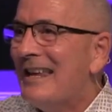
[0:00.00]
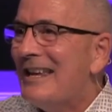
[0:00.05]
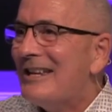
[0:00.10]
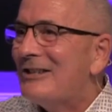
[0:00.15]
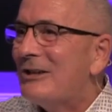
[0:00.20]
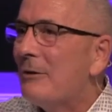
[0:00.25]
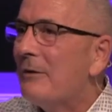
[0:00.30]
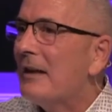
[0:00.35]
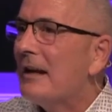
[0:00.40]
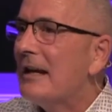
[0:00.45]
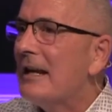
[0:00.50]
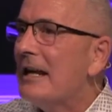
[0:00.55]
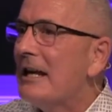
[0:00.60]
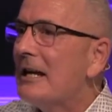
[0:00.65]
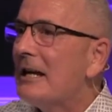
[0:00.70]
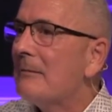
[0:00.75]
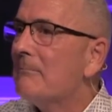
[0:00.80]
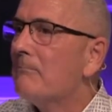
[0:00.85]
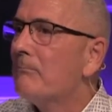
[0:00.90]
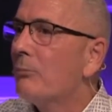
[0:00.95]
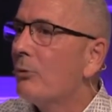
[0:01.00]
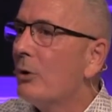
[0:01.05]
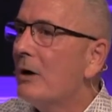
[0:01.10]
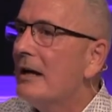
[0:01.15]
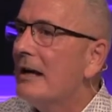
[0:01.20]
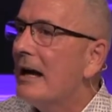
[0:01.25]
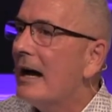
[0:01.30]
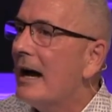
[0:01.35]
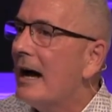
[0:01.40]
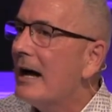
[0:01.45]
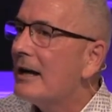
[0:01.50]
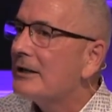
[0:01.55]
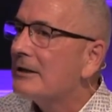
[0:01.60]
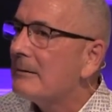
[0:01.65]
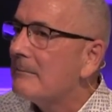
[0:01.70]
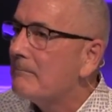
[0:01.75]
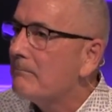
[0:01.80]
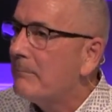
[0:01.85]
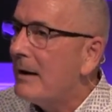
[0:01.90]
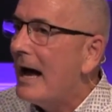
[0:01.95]
so that He can bring us
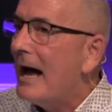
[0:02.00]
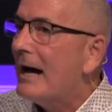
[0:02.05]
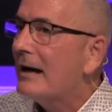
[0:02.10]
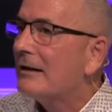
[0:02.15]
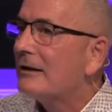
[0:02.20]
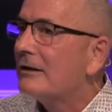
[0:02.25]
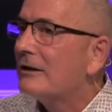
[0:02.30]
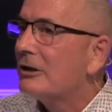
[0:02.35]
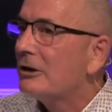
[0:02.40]
back